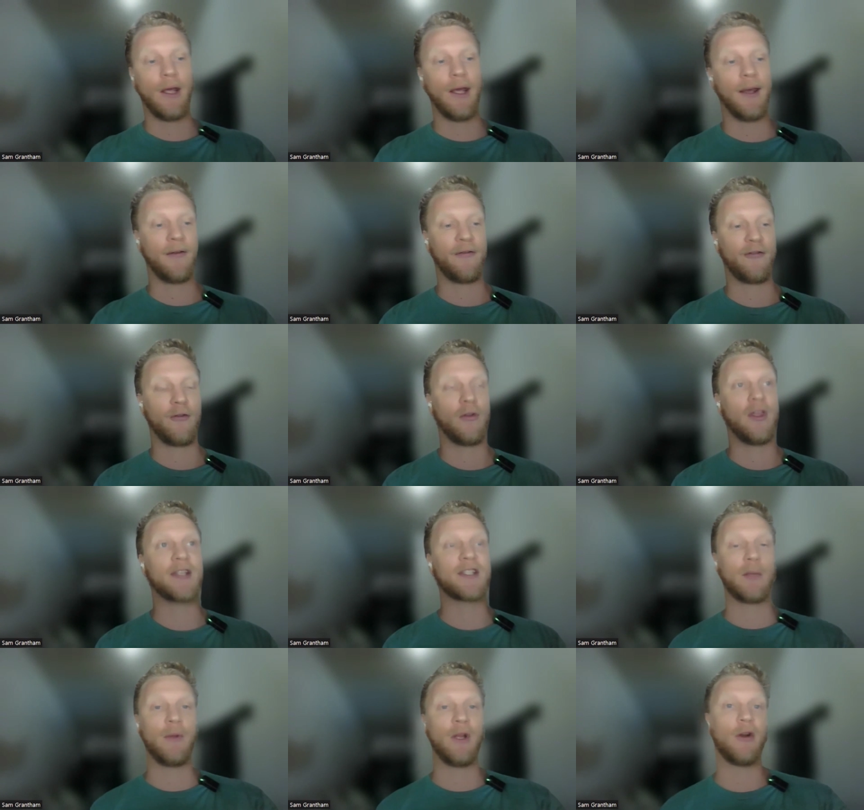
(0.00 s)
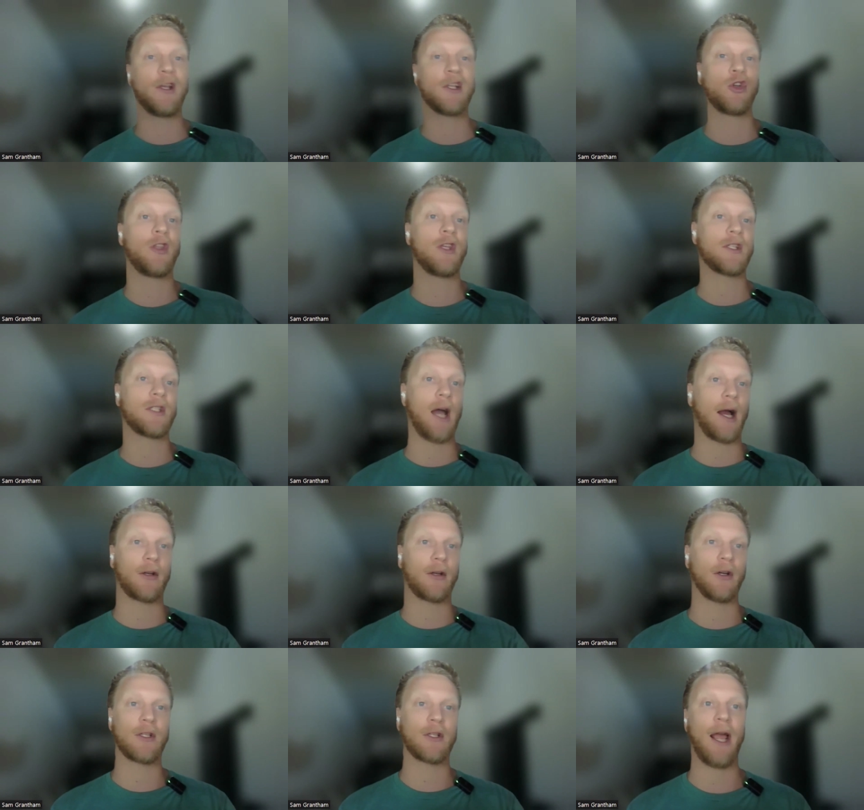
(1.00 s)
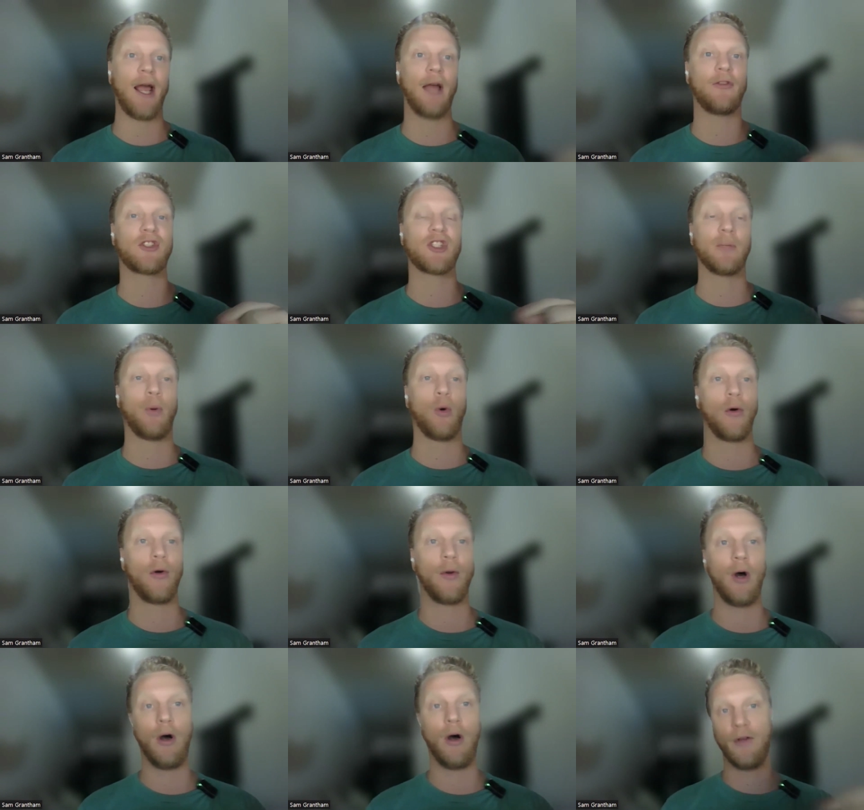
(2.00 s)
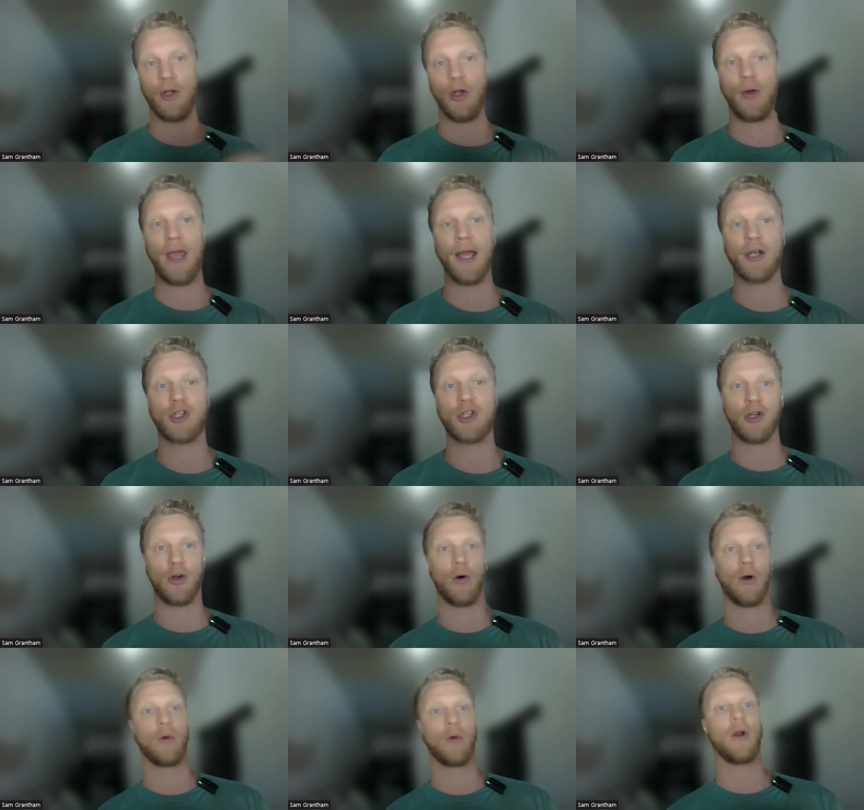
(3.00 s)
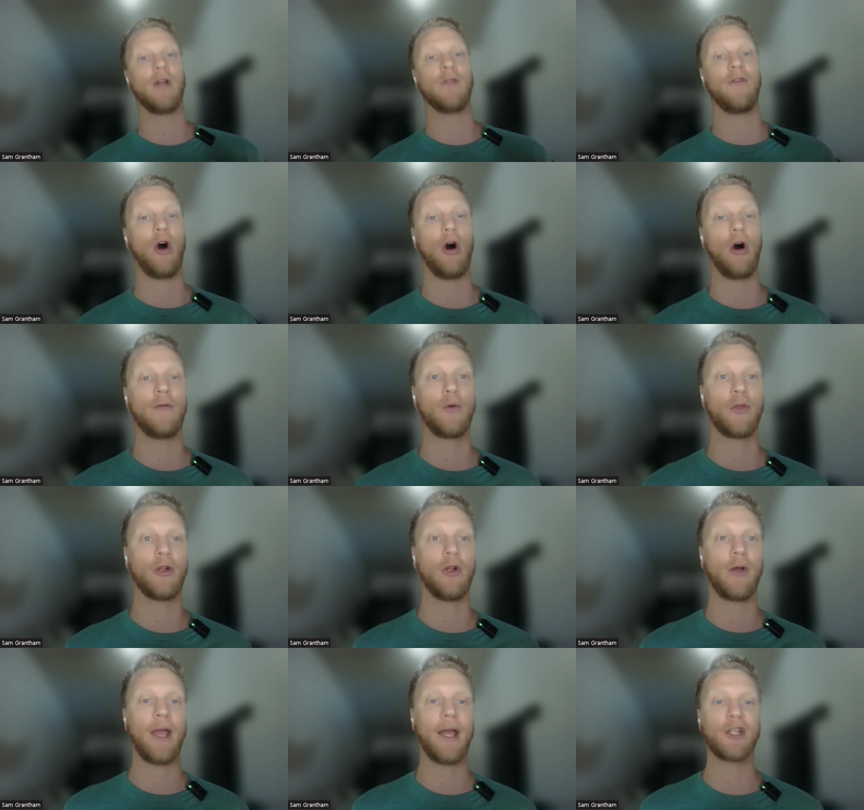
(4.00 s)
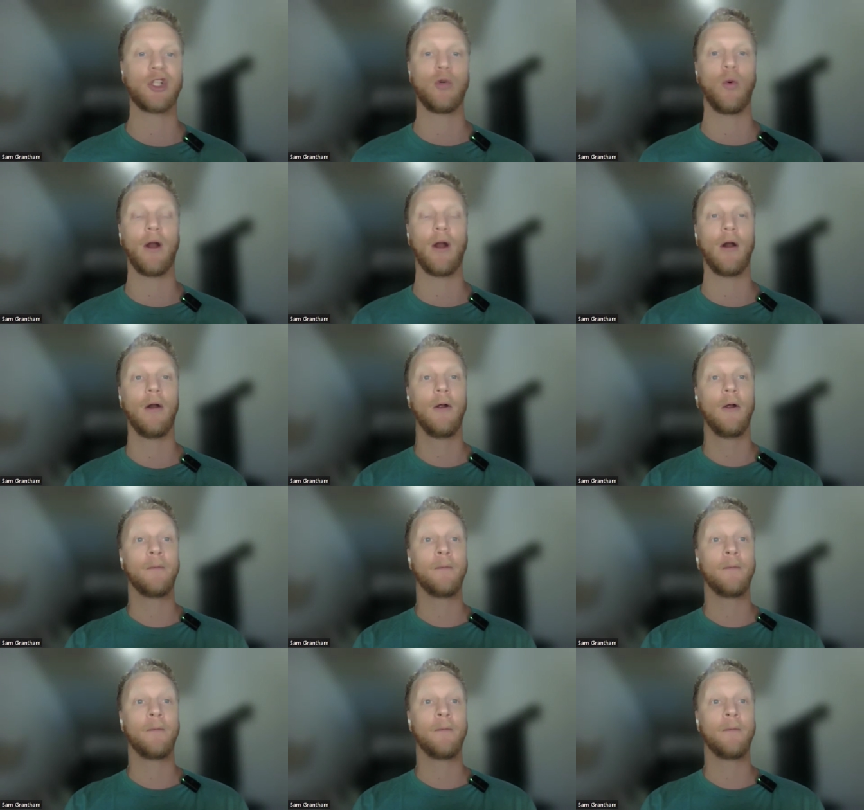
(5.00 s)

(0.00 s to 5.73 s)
if these communities or these doctors had the support of a location, or were involved with a location where